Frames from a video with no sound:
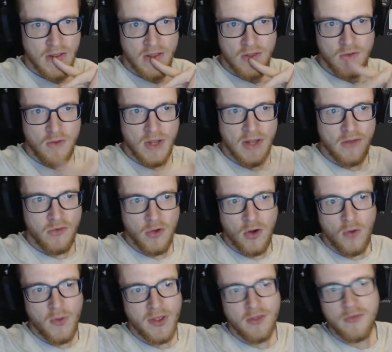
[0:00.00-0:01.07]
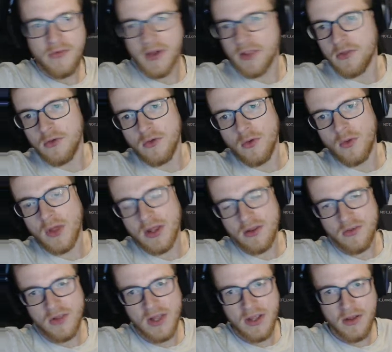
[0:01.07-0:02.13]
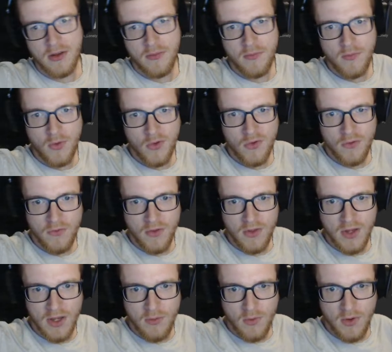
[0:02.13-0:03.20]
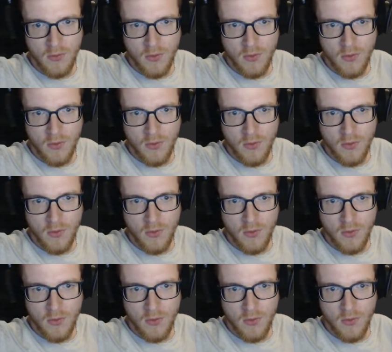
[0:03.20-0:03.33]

So that is always fun to do. That is like most of the time we